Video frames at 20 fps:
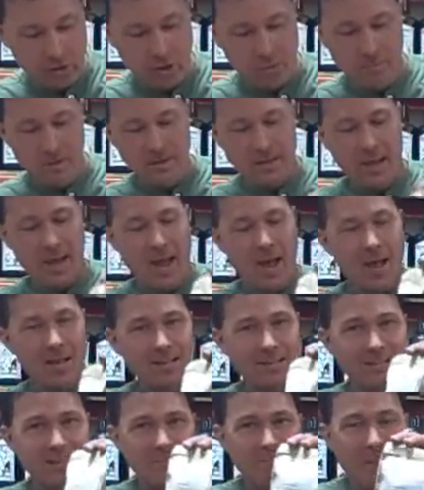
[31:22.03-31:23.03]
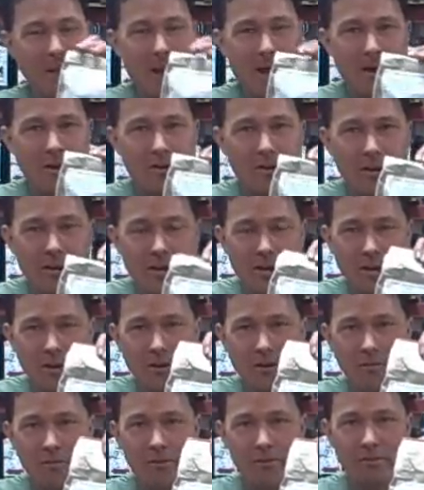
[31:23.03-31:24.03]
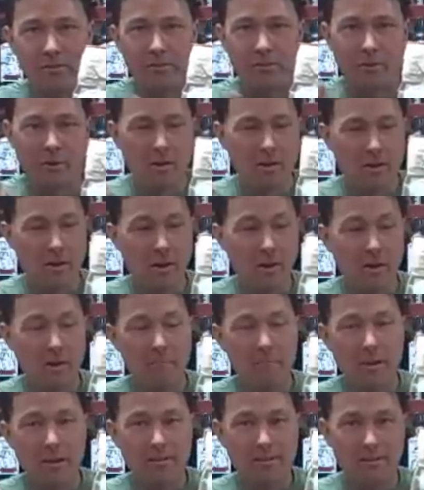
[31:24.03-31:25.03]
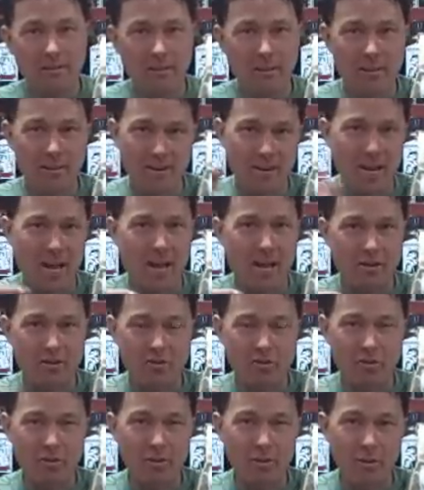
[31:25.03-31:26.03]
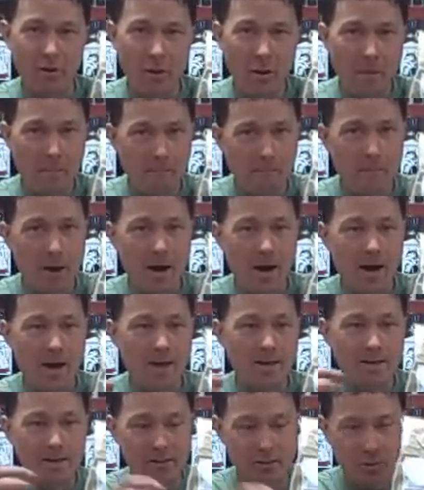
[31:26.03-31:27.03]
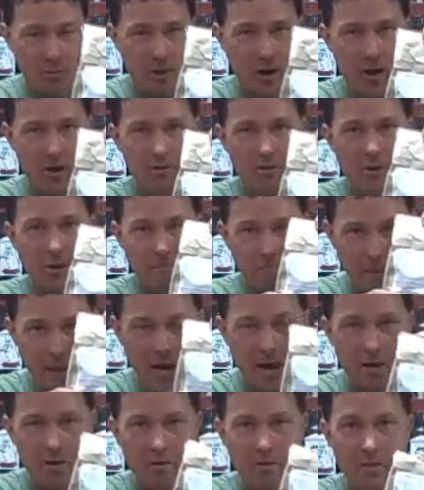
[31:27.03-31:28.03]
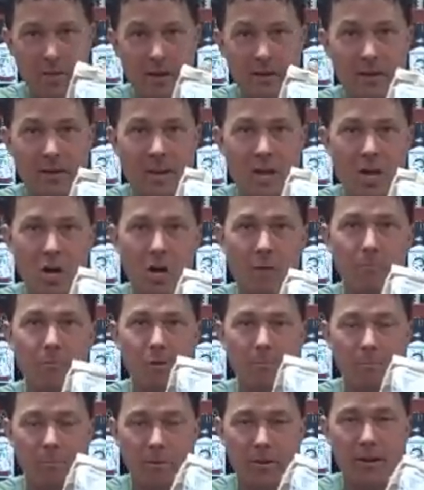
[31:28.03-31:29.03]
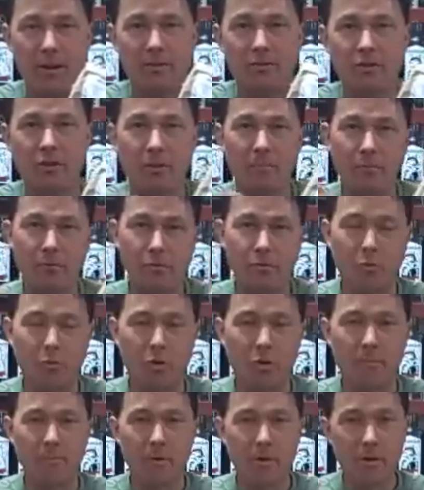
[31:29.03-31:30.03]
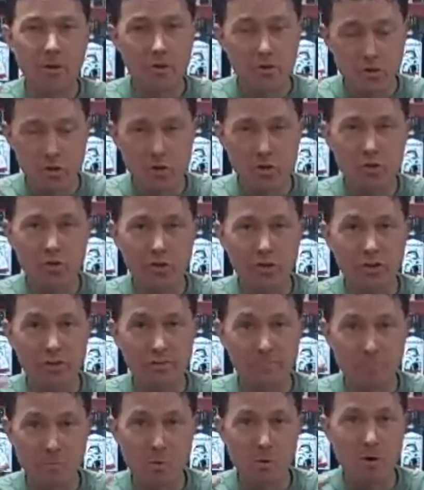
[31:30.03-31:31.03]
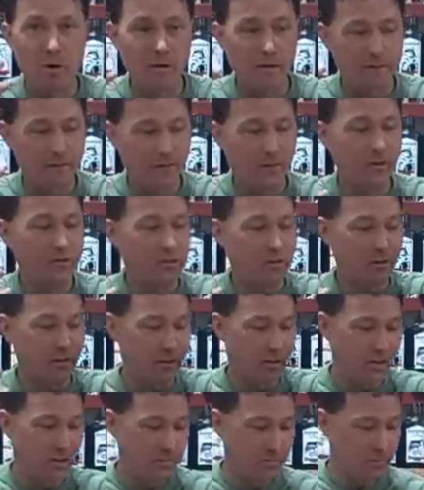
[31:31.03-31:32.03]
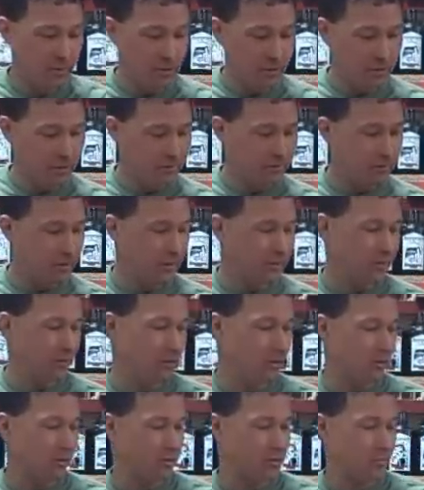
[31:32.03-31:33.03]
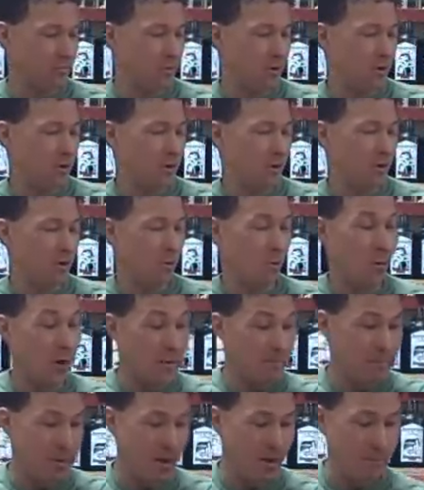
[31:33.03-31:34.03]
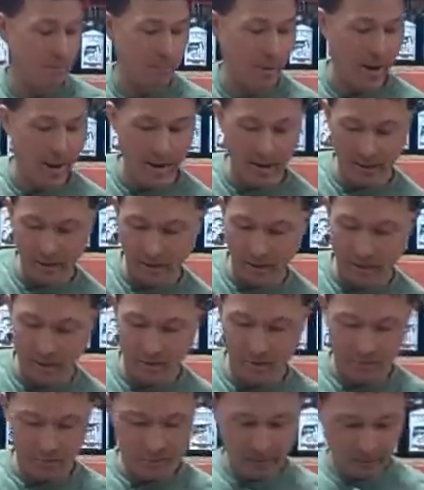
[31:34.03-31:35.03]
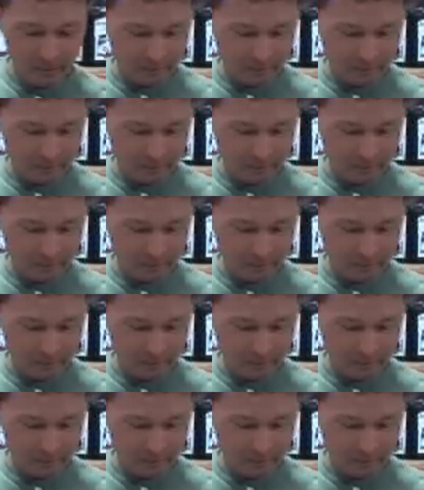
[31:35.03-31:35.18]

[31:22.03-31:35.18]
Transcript: the humic acid powder in here, and this is basically a naturally mined and ground up powder that can help your plants absorb nutrients more efficiently. That's a little small 1 pound pack here.